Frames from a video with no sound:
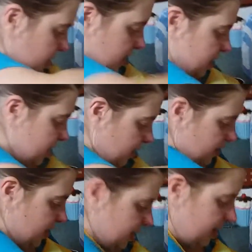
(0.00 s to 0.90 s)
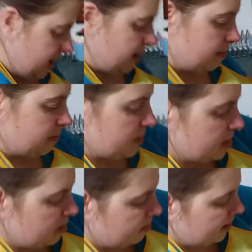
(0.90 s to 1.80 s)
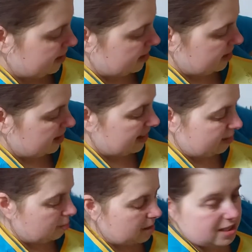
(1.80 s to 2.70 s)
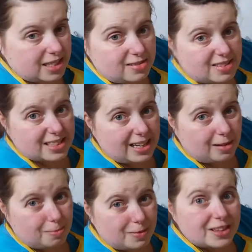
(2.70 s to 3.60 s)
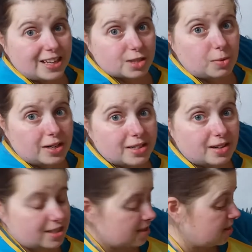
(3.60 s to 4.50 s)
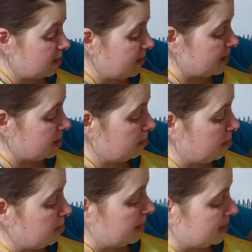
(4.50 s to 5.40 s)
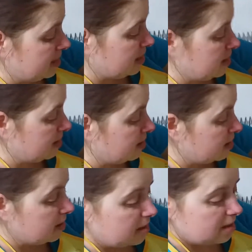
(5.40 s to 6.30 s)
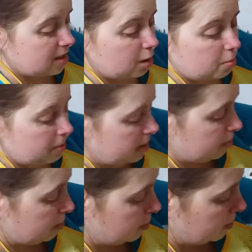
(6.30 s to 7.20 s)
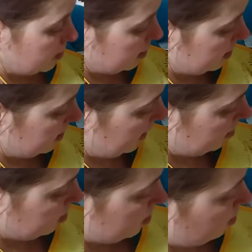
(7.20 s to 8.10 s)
and stuff like that, I've actually let all my secrets out. But that's quite nice, because I've actually been managed to tell people in how to